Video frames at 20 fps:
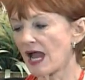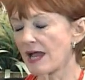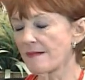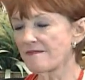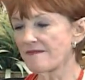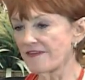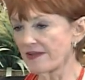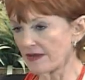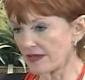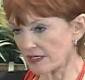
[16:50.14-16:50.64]

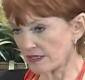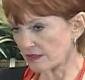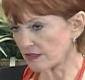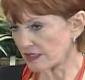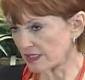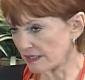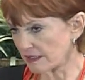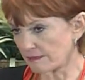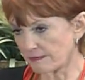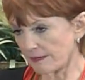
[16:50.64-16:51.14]
very good,
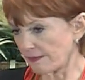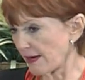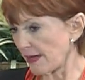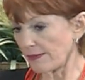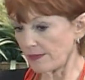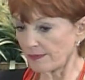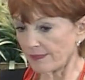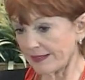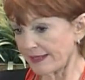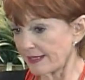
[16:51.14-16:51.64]

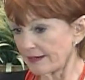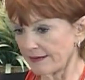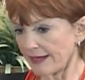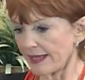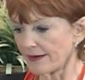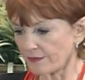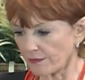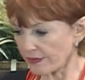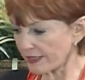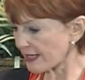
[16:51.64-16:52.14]
probably, at, at,
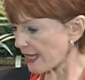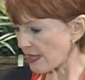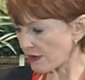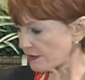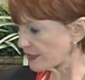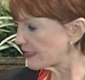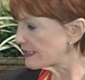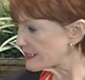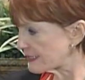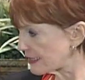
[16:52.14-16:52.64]
recounting
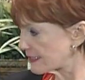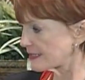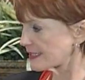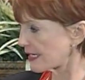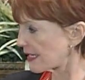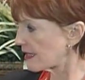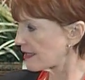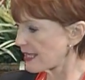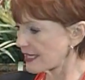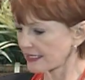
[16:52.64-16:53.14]
detail.
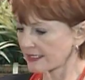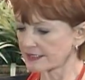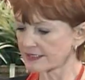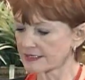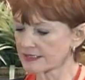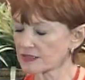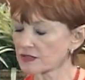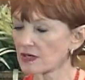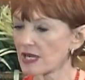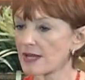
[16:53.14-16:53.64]
I could
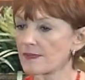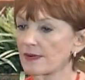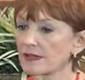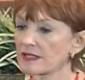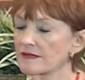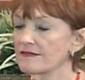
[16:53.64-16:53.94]
describe all of this.